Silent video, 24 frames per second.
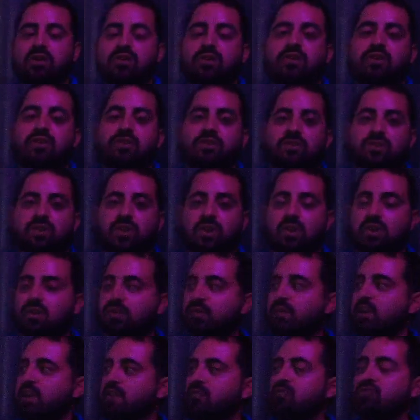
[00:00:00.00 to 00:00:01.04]
you're concerned, if
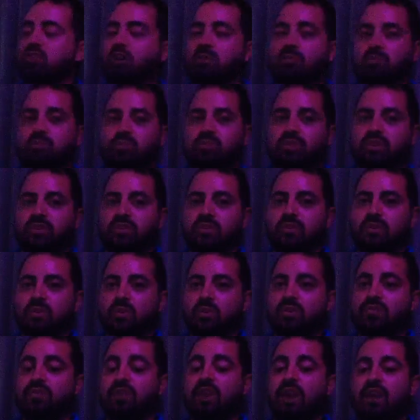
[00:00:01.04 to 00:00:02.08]
you have trouble with the
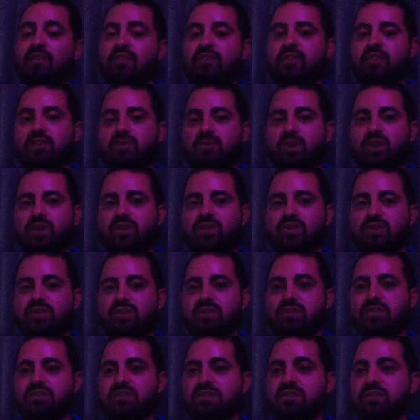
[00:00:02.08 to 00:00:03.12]
door, if you have any
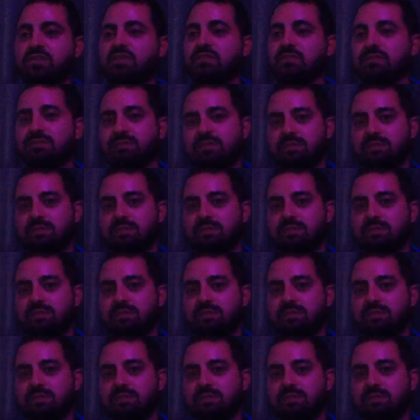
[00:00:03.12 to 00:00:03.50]
questions,